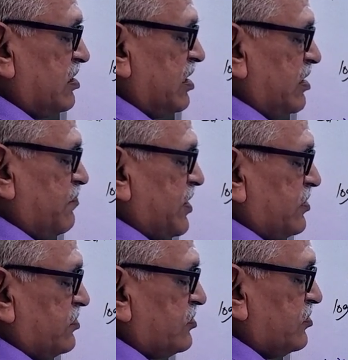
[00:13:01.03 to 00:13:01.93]
and
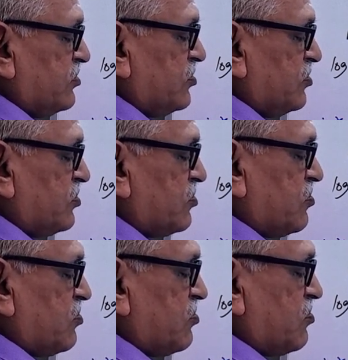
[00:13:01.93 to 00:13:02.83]
plus
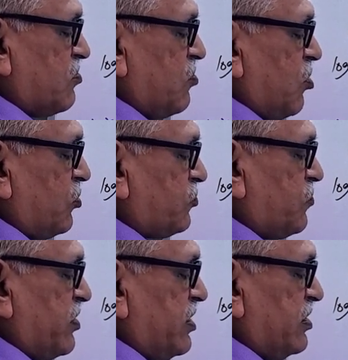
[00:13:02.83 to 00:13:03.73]
cos
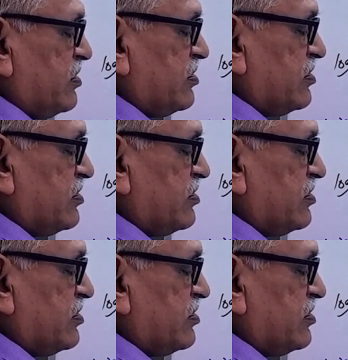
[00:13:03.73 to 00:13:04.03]
square